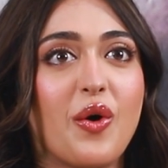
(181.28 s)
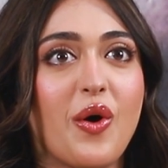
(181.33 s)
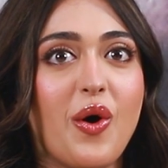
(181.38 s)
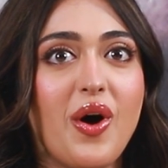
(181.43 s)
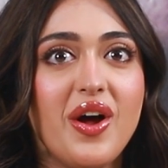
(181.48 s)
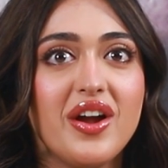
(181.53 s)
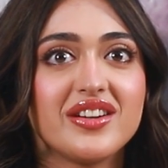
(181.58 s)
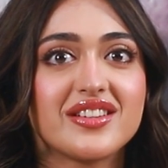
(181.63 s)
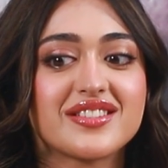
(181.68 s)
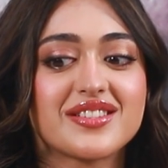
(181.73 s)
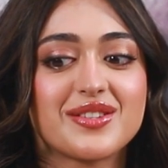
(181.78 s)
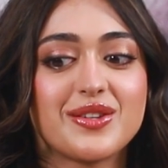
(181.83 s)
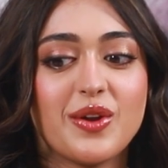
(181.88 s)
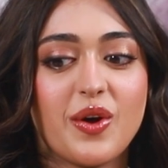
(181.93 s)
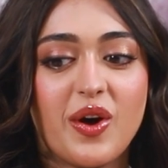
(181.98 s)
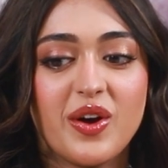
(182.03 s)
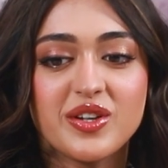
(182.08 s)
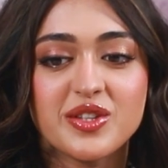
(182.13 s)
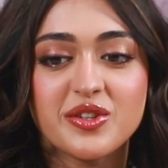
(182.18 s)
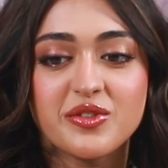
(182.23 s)

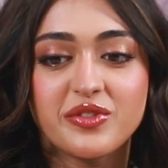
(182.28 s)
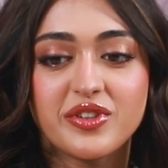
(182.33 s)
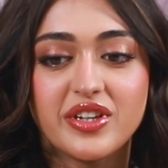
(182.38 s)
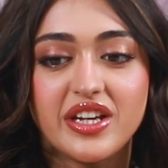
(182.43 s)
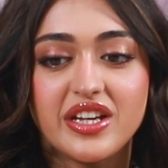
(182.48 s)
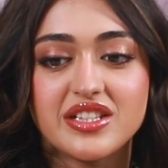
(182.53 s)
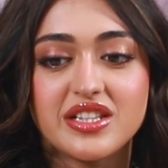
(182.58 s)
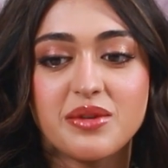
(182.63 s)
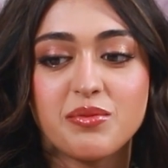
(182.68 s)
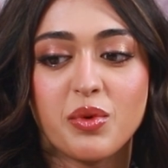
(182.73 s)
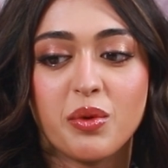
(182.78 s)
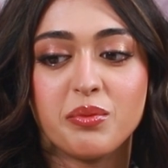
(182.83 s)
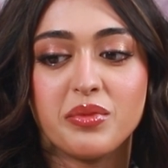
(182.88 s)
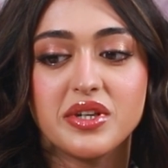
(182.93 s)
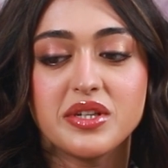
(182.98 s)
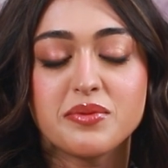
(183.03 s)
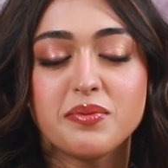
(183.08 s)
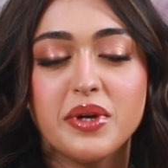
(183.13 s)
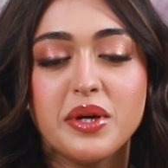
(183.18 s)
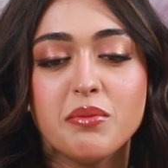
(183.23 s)
Lots of crazy
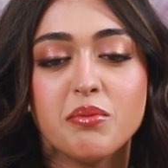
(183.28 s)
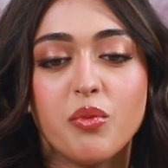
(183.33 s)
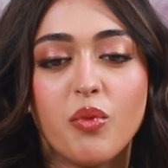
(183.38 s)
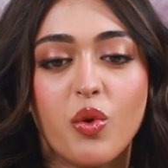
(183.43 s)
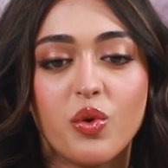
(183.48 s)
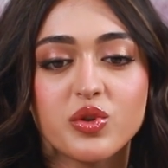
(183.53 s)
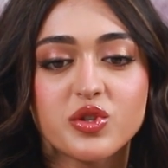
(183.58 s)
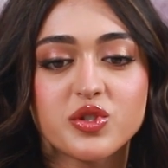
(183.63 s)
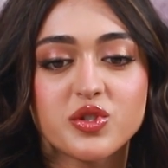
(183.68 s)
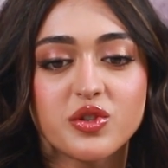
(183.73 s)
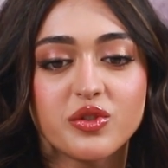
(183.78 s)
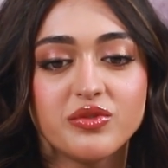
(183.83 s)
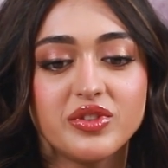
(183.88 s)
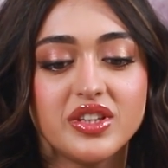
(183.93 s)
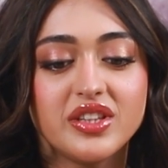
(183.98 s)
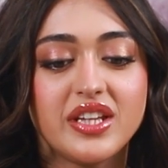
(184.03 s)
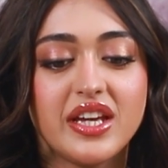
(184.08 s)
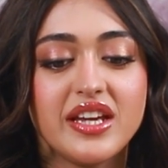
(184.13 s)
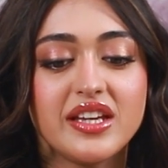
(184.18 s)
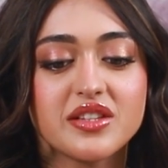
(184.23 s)
moments, but most of
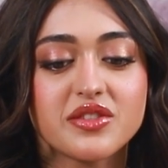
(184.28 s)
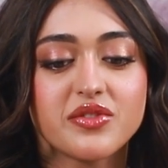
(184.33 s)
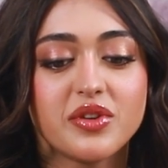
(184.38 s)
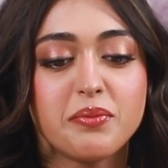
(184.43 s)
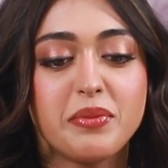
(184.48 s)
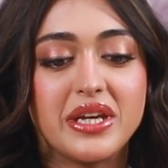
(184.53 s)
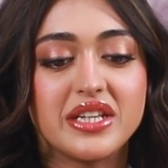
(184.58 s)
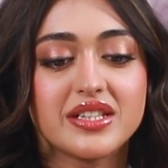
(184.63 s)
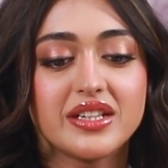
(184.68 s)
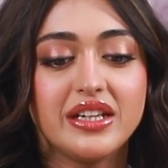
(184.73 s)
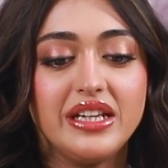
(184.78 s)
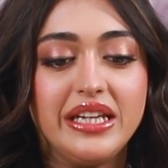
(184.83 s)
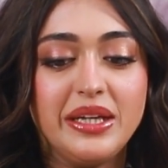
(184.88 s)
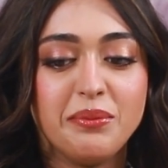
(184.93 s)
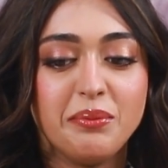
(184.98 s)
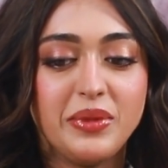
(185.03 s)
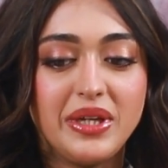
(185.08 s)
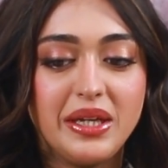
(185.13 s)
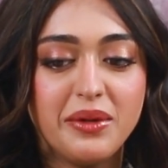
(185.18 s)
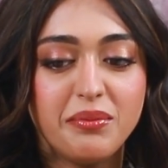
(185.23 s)
the things were
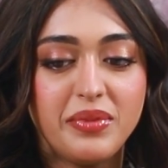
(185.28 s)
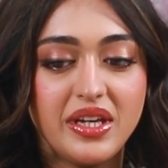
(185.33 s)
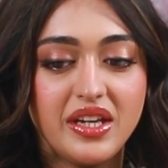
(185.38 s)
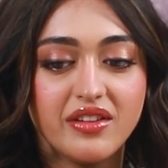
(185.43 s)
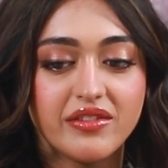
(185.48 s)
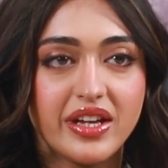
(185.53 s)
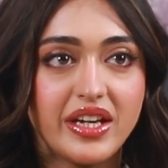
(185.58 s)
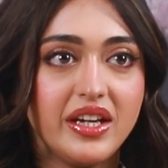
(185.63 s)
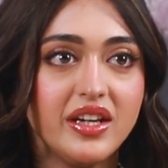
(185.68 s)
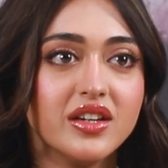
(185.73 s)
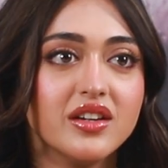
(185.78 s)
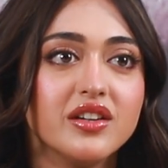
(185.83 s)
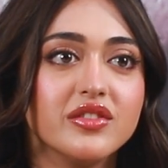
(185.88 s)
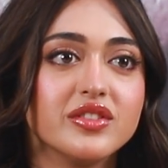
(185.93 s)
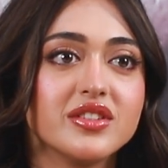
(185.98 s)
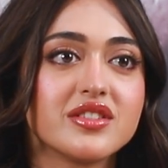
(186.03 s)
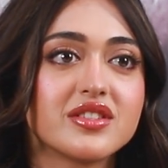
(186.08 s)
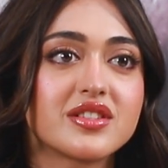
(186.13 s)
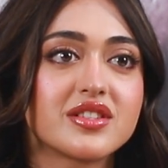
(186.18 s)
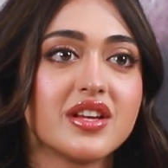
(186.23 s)
basically me being very
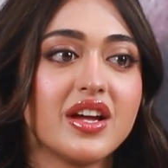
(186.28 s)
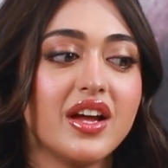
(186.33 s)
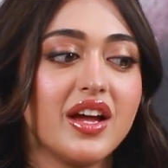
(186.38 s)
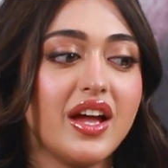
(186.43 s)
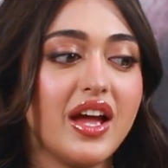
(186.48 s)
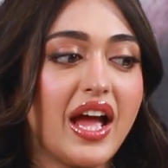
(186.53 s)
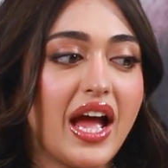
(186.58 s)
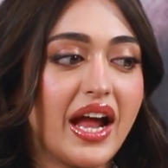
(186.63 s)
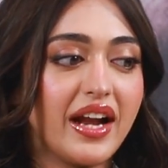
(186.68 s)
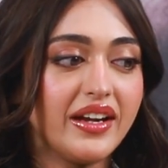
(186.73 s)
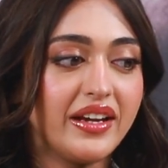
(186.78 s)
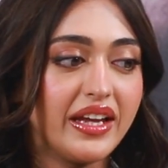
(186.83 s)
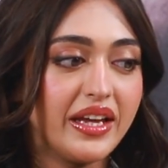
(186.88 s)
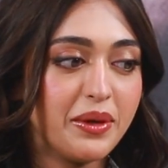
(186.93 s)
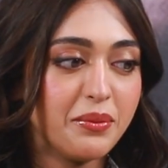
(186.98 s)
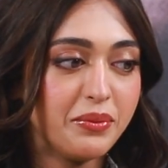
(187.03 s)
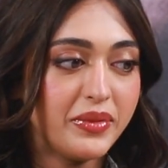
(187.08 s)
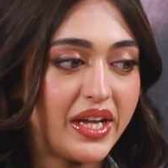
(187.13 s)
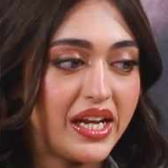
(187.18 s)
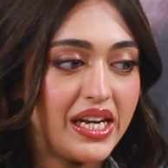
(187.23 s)
nervous and
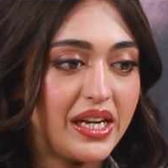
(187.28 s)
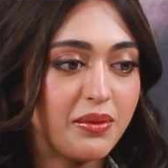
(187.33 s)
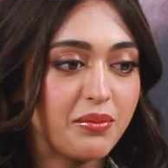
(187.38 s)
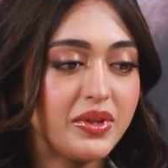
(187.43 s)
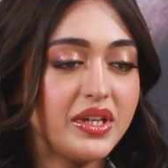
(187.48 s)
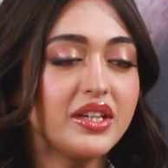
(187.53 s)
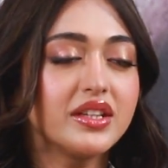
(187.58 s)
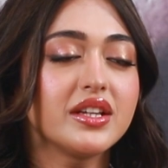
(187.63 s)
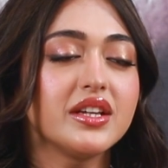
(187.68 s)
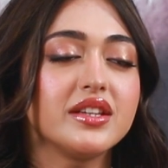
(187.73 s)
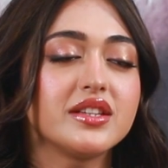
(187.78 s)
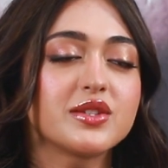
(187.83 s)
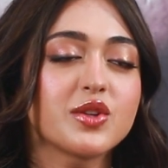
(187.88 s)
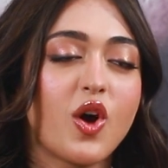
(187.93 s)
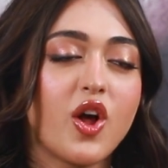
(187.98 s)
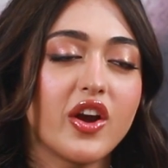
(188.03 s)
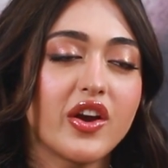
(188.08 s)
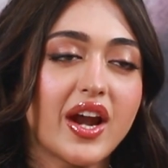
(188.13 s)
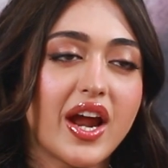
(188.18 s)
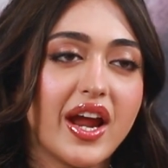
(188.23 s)
him telling me, it's
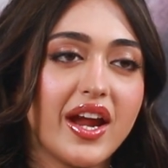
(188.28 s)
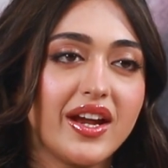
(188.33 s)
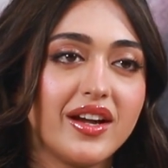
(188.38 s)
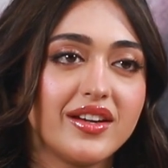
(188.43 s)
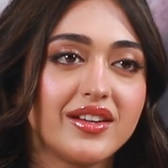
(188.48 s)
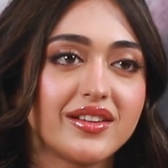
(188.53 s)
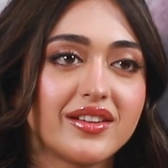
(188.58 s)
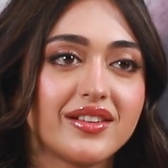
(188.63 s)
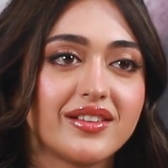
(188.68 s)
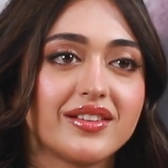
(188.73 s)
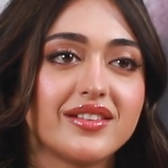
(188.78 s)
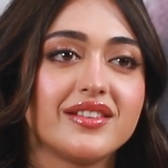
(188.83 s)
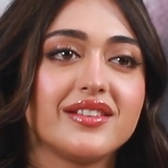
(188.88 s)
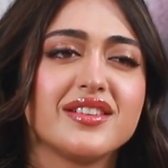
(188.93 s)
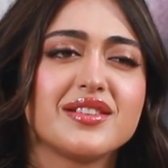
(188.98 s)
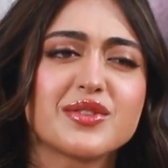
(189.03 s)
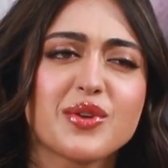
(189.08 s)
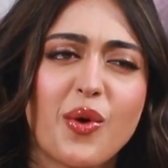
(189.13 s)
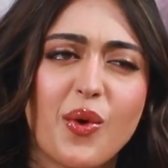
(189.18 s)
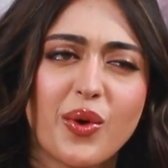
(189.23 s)
alright,
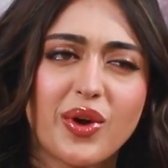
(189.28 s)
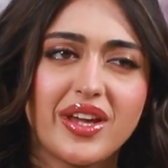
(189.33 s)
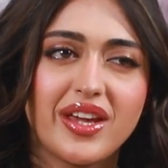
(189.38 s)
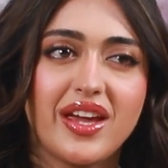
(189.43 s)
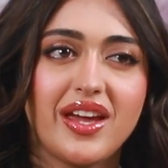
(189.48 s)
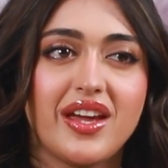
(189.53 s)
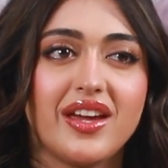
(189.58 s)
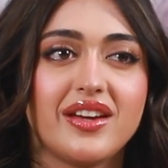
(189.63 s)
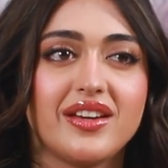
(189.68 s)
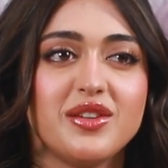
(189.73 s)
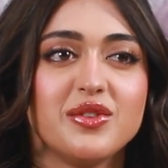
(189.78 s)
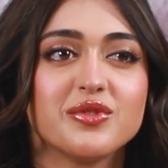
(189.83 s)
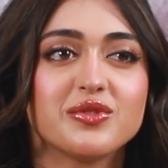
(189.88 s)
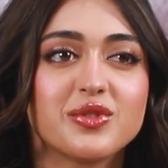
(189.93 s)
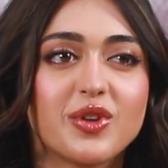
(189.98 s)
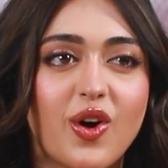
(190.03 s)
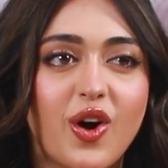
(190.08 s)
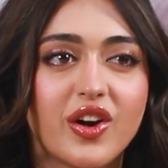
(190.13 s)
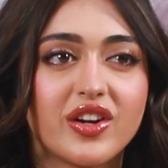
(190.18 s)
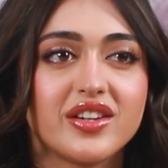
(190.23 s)
it's okay,
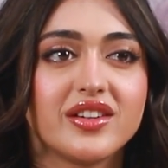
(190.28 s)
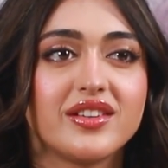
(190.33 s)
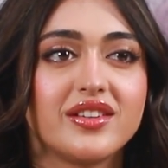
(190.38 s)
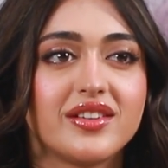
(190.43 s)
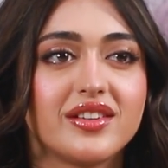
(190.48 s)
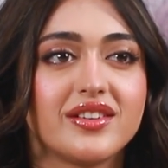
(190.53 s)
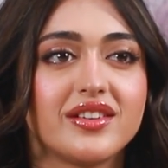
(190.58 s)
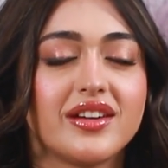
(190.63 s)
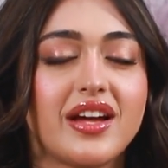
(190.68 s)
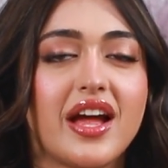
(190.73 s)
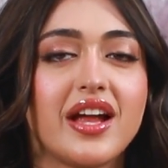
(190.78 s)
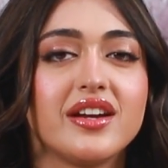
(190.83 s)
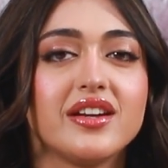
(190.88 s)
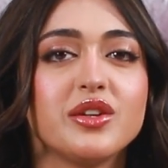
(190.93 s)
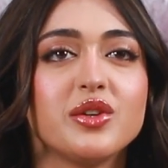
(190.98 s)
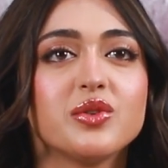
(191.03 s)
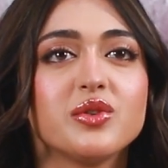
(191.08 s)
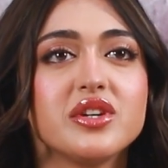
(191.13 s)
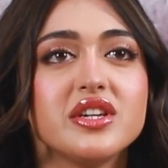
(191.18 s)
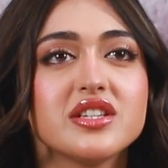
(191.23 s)
you've got it.
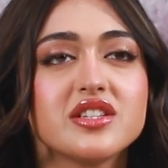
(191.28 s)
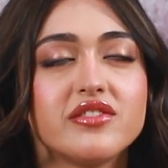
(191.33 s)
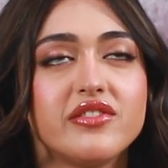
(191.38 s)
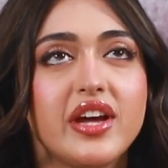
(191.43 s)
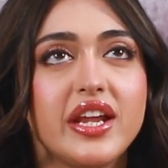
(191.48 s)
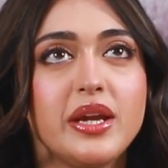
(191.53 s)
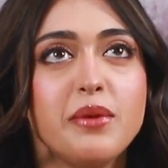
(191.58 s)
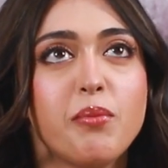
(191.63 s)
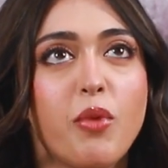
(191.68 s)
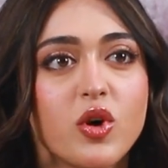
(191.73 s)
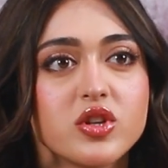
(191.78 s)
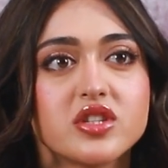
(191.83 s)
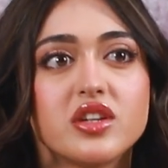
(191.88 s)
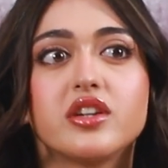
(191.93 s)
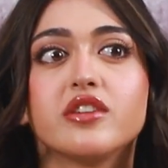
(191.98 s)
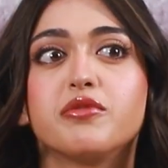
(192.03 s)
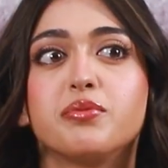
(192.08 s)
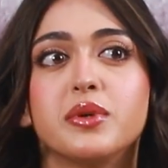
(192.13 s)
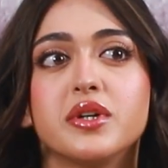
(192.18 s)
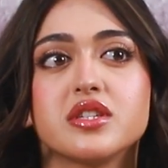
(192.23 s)
And you know, he's a very
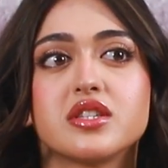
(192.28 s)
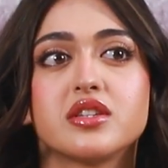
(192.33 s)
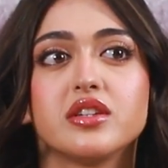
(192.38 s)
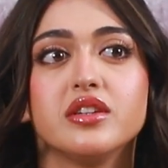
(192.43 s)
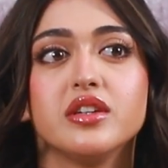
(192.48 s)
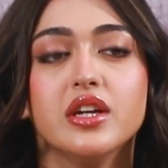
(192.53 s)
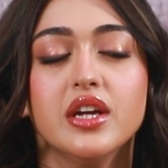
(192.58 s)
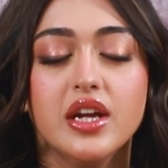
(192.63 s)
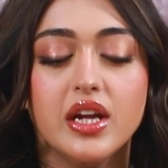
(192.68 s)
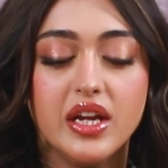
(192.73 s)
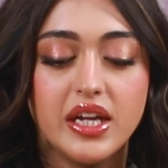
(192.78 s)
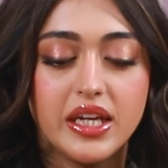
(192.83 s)
positive person.